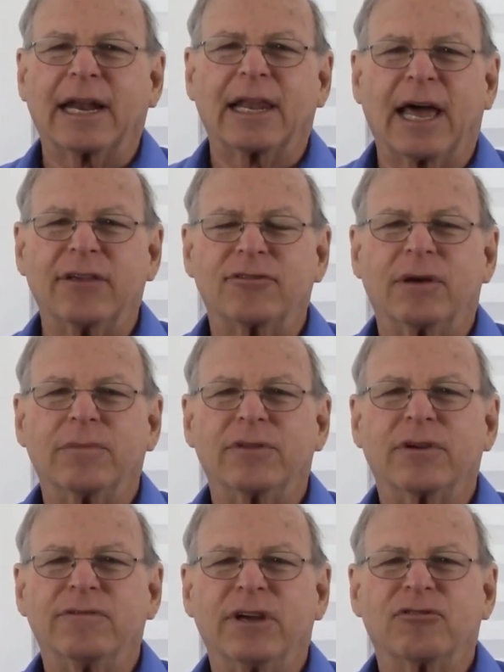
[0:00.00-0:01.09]
analyze them
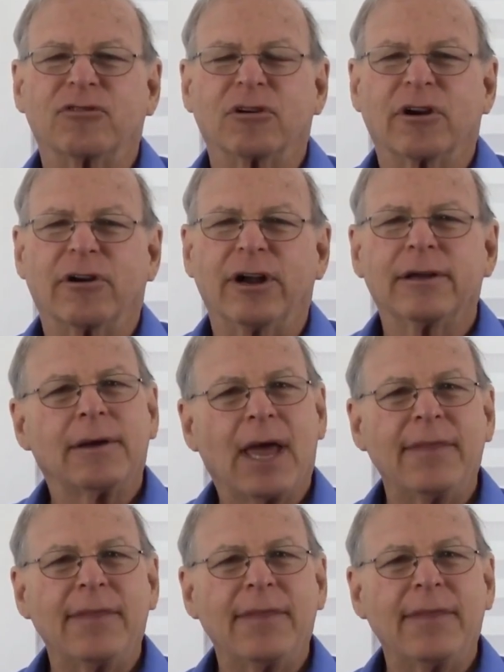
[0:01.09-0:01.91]
with conventional current,